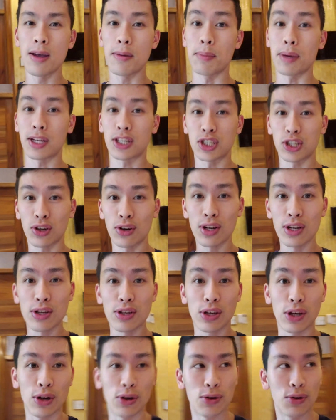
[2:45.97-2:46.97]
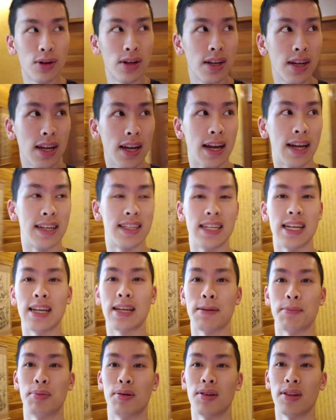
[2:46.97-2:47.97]
make sure you go and
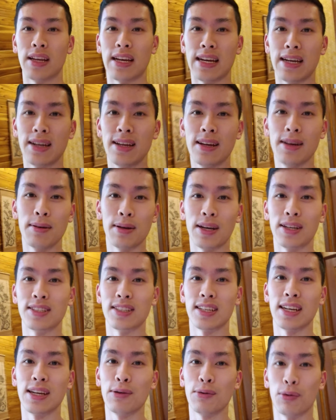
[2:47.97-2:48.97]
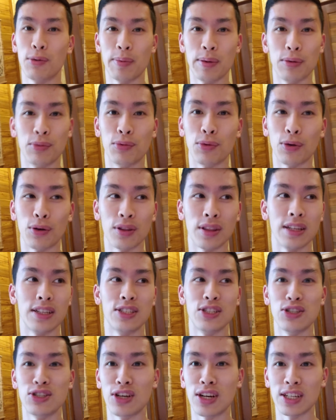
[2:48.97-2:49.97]
take a plane because it will be worth it.
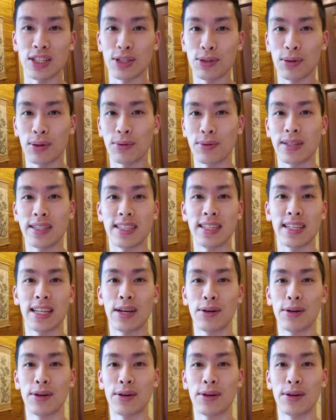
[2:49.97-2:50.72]
Do not do what we did.